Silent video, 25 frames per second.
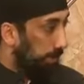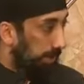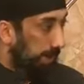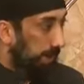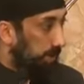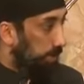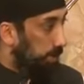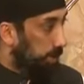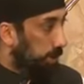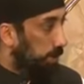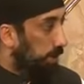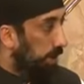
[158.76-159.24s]
will
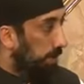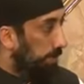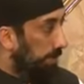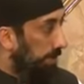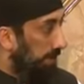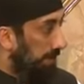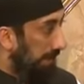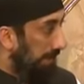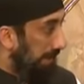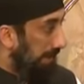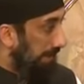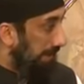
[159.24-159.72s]
not show up
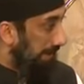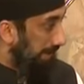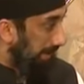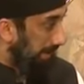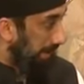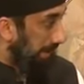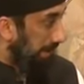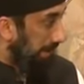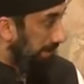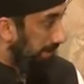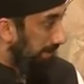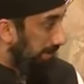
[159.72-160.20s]
on any
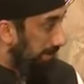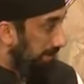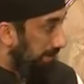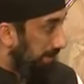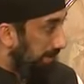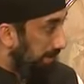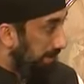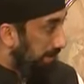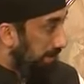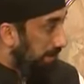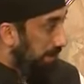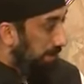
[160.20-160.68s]
scan.
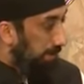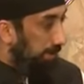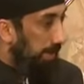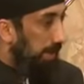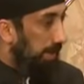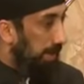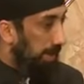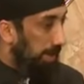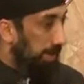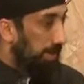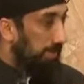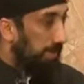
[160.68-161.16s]

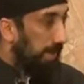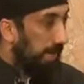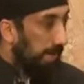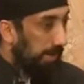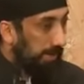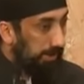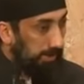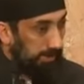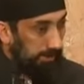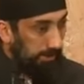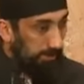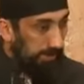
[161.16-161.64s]
My
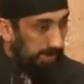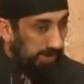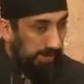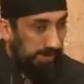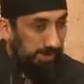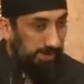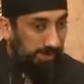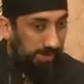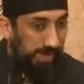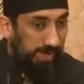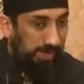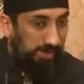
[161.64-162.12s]
iman is
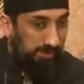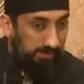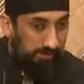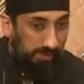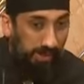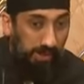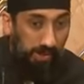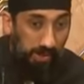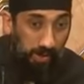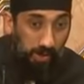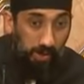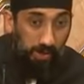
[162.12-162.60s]
inside of
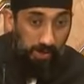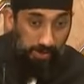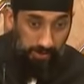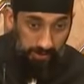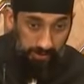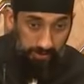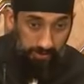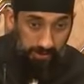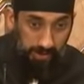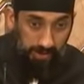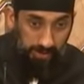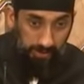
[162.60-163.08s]
my
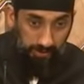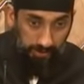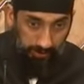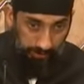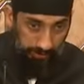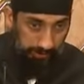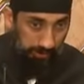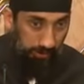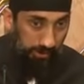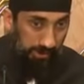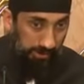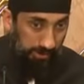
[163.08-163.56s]
heart, right?
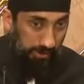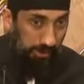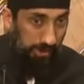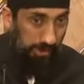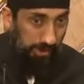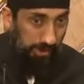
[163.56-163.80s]
So let's